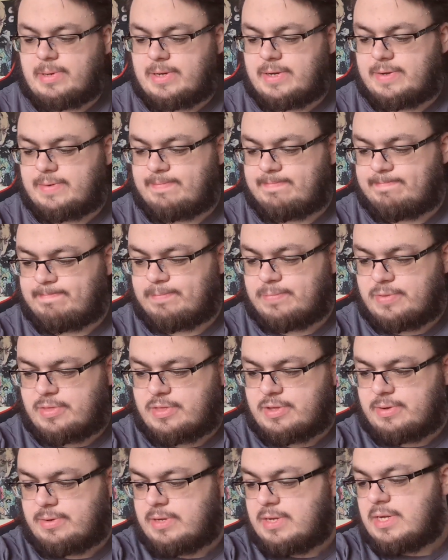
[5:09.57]
Um,
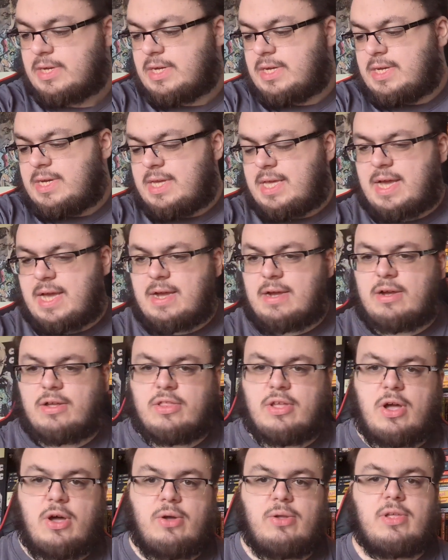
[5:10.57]
so yeah,
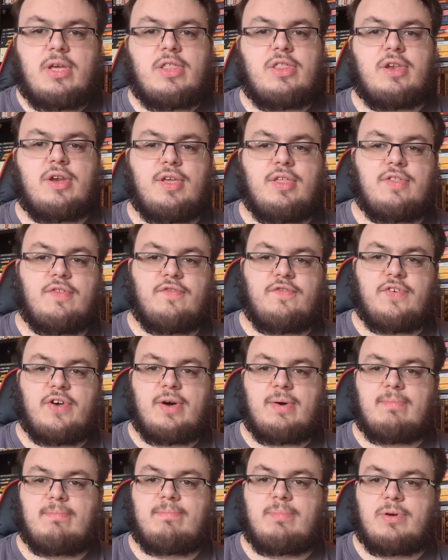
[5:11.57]
on the whole, it's a decent
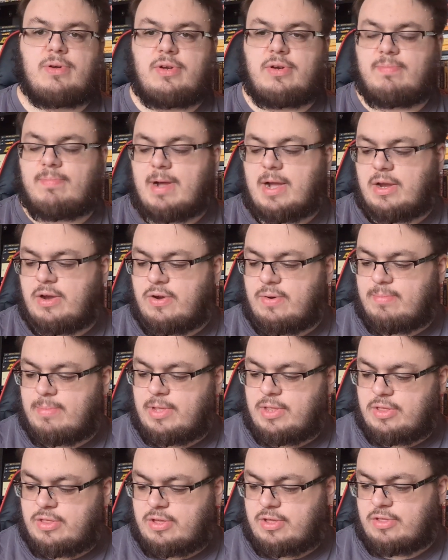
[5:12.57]
film, but by no
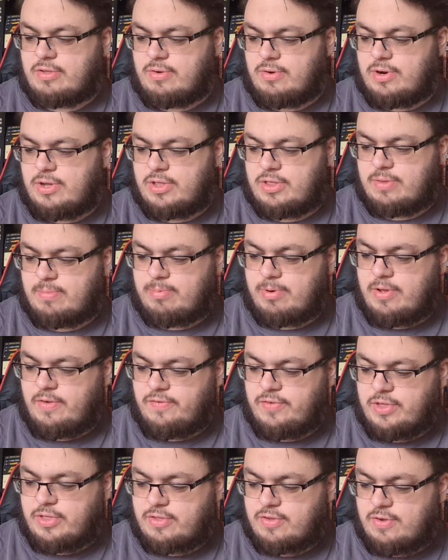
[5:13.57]
means as good as the
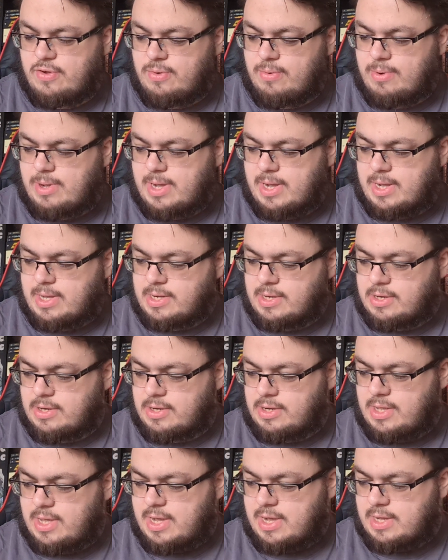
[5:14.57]
previous two,
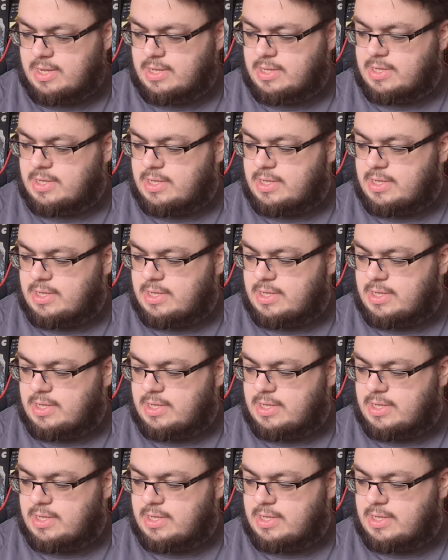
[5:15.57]
and yeah,